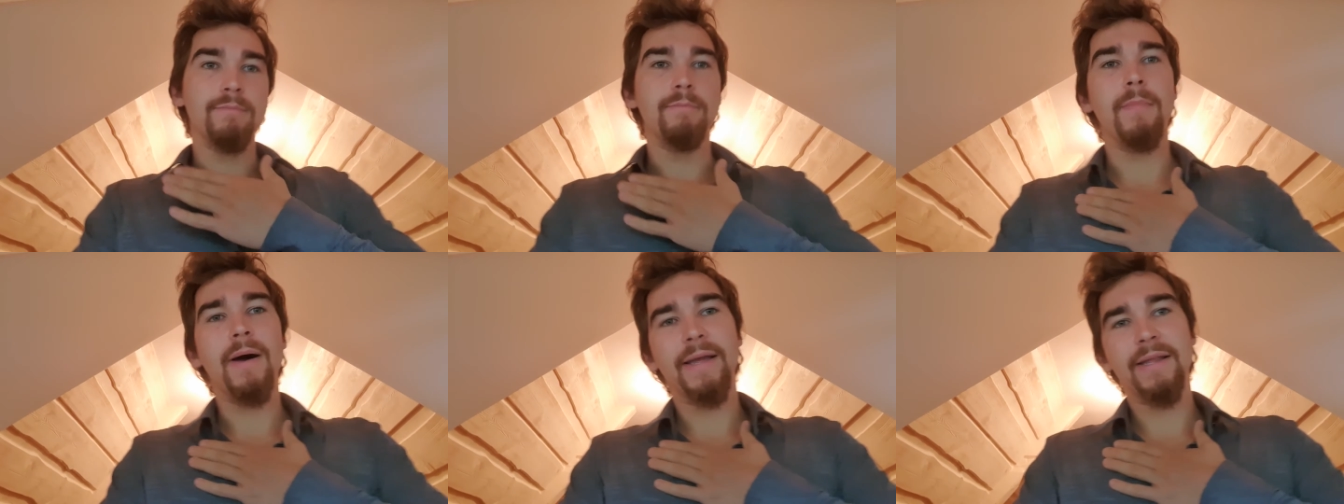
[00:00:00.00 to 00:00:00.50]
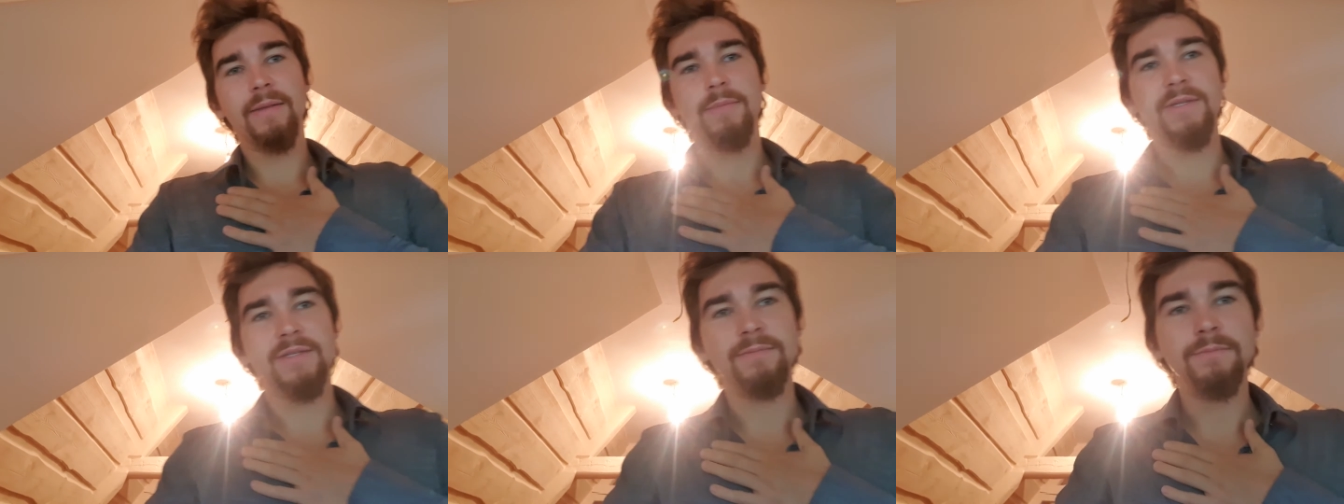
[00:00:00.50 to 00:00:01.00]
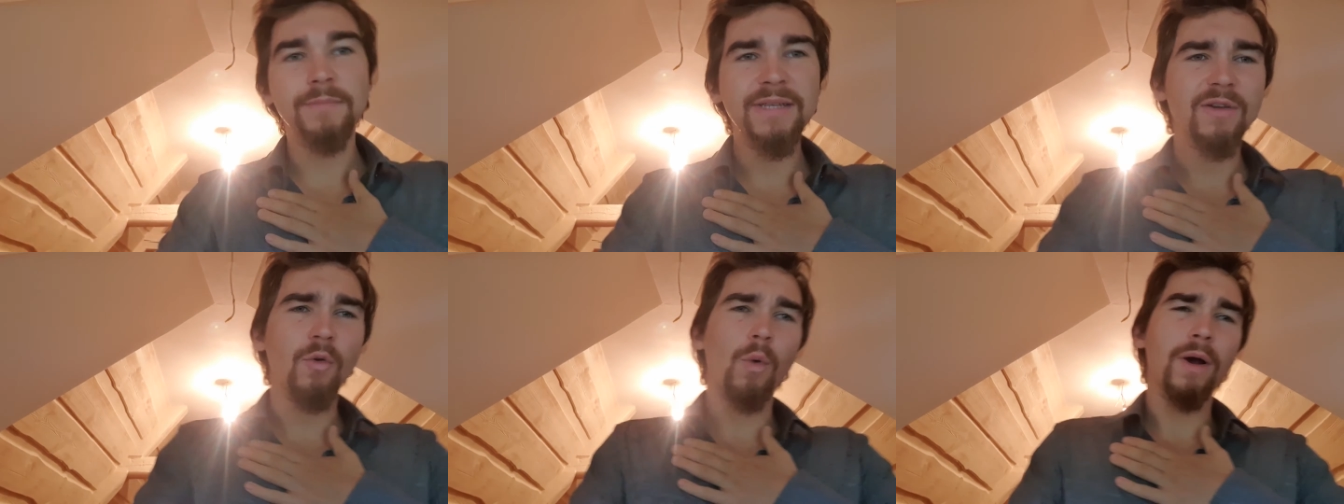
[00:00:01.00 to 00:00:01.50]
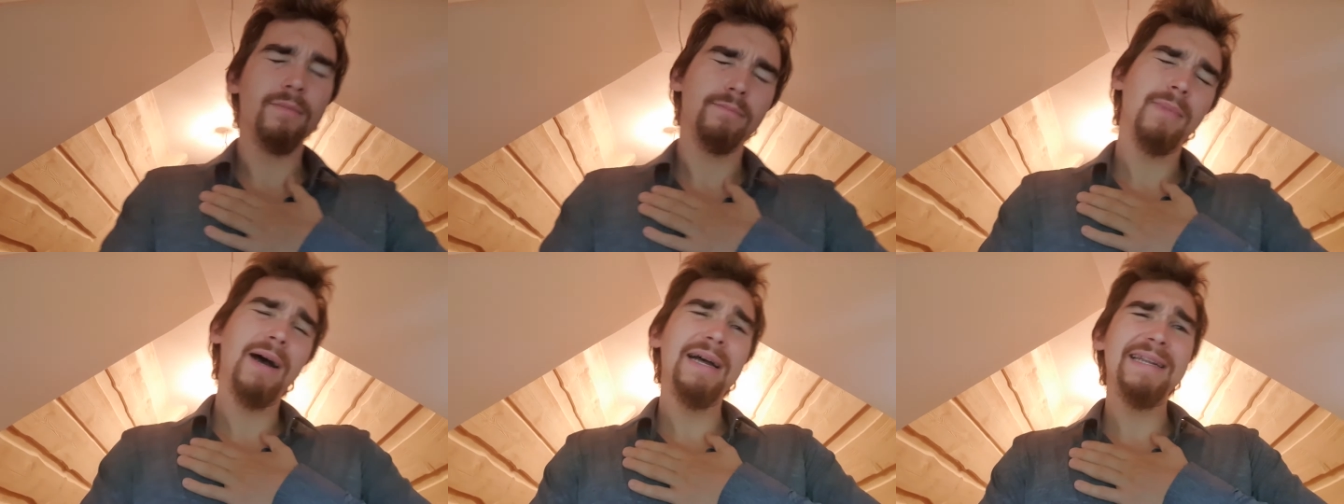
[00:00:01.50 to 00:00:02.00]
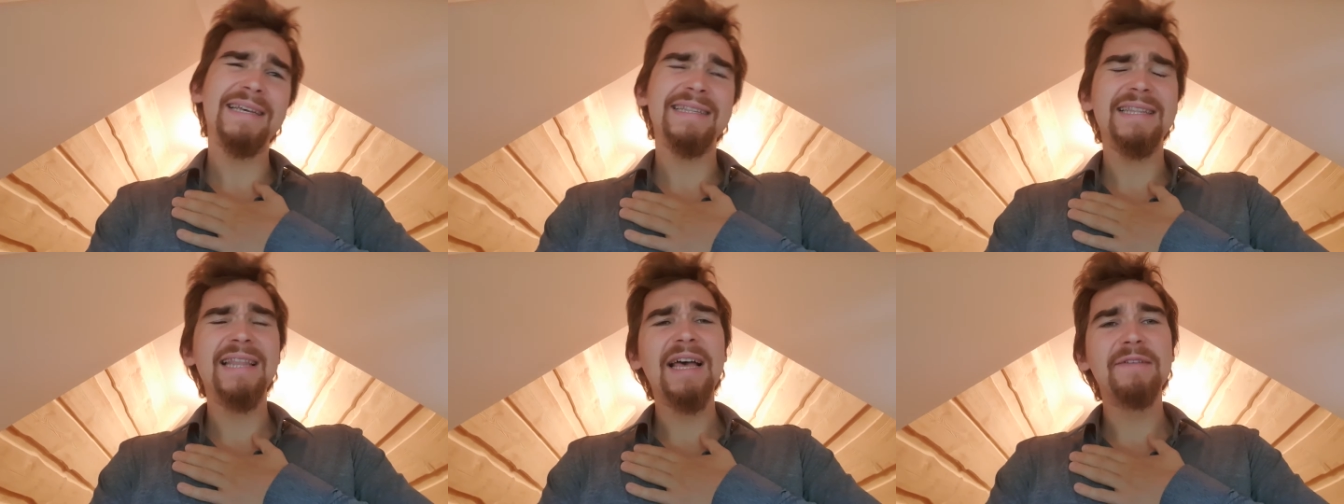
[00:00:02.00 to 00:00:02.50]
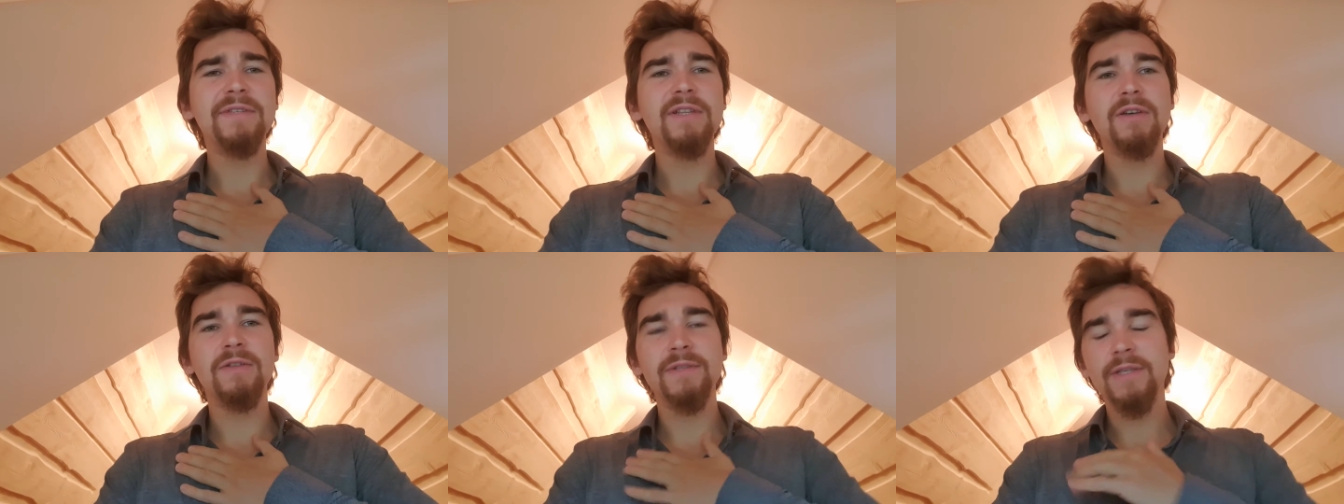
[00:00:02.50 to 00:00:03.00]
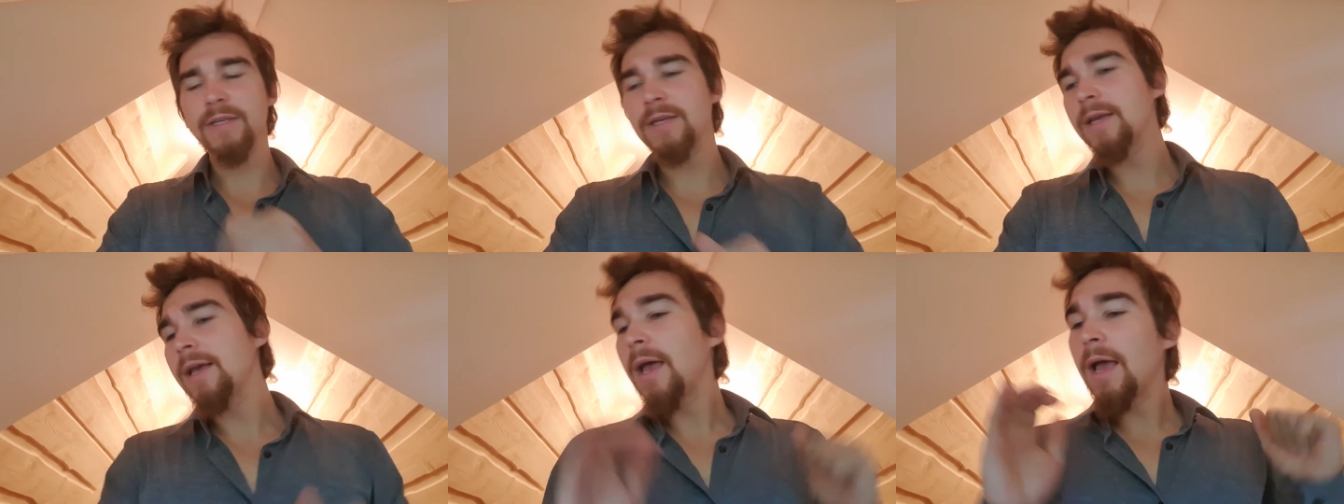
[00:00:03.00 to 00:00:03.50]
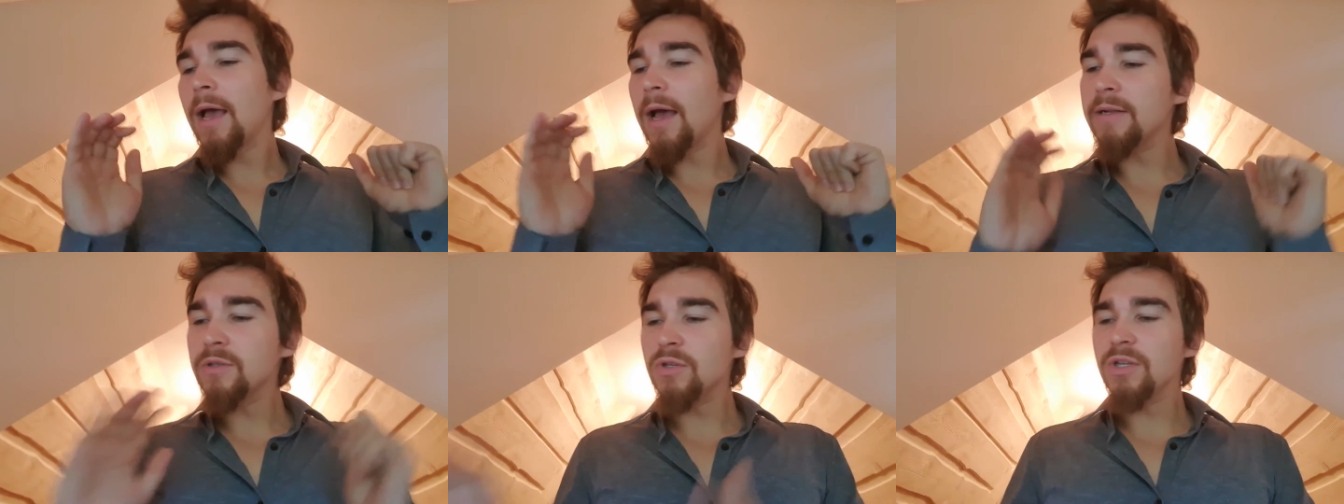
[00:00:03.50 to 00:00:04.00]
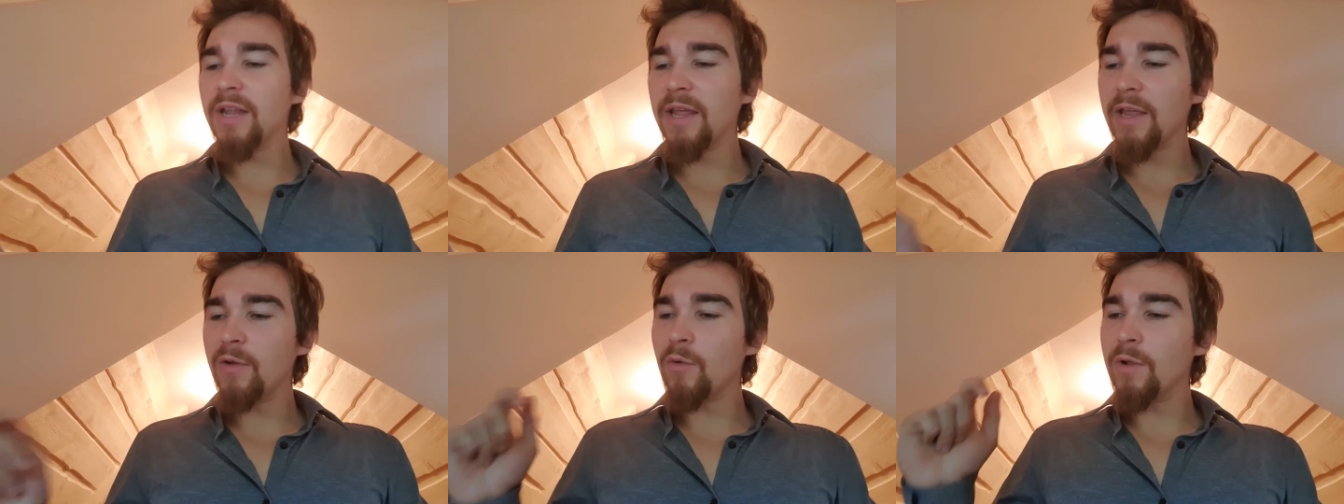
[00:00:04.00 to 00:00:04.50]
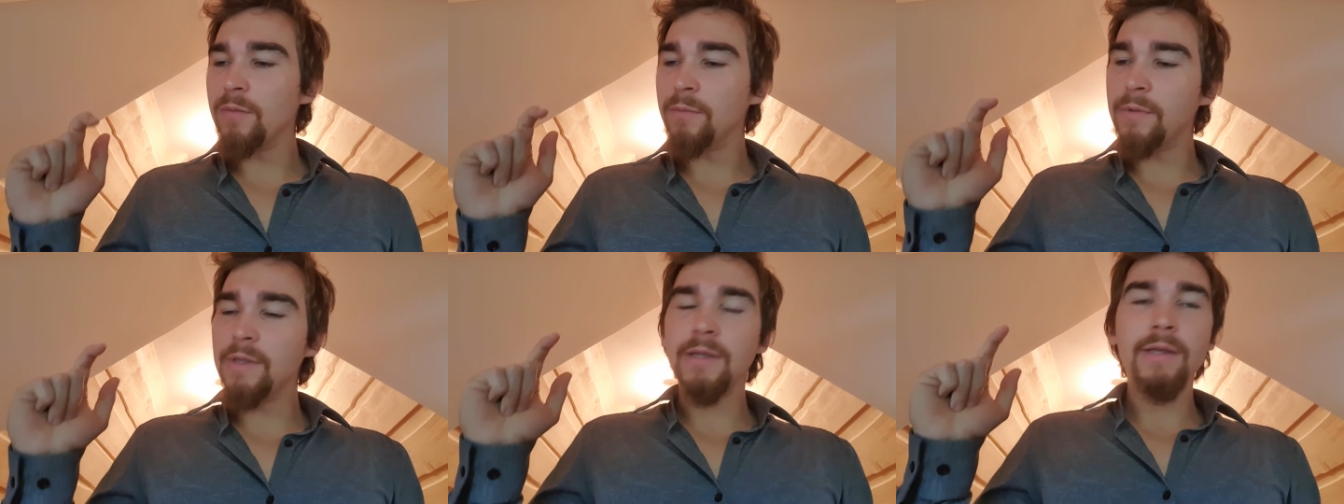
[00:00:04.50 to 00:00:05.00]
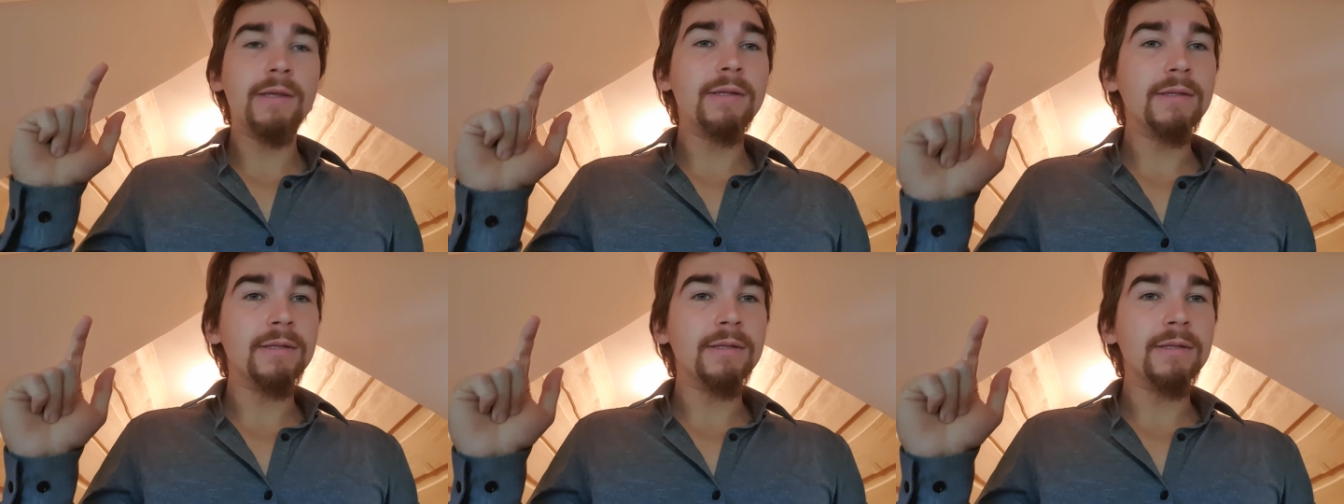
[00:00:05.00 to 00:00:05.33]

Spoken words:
My name is Mikołaj Maria Davidowski, and today we'll be